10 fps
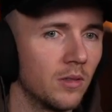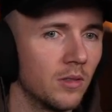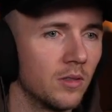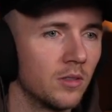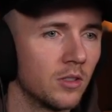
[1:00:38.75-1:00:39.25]

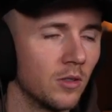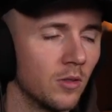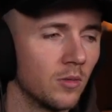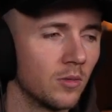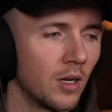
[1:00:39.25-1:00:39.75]

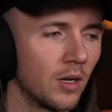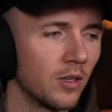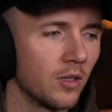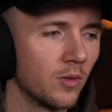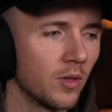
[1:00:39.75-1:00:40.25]
So how do
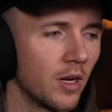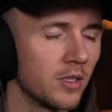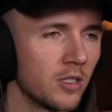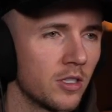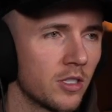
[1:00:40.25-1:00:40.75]
you do that?
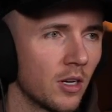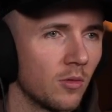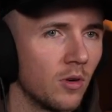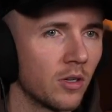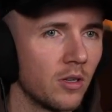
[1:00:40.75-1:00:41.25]
Is it just like
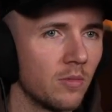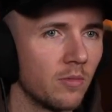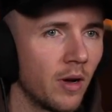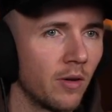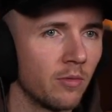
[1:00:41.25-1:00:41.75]
walking
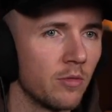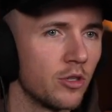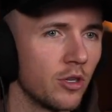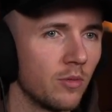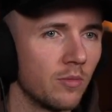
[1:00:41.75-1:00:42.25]
back from the gym?